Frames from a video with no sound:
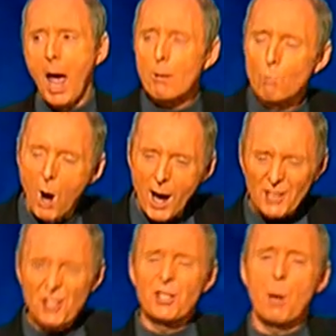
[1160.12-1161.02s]
and why
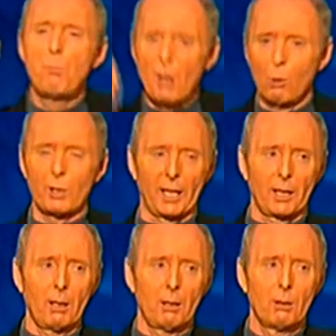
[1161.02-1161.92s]
isn't a
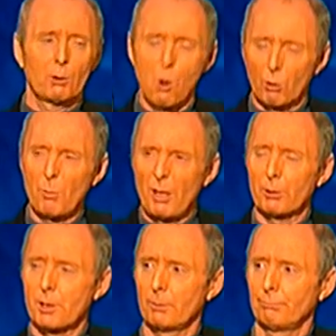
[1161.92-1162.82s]
building called a
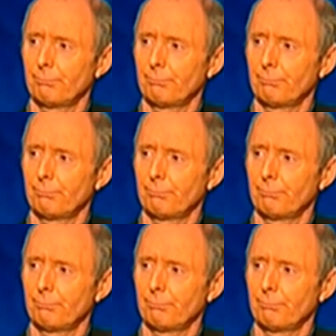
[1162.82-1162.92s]
built?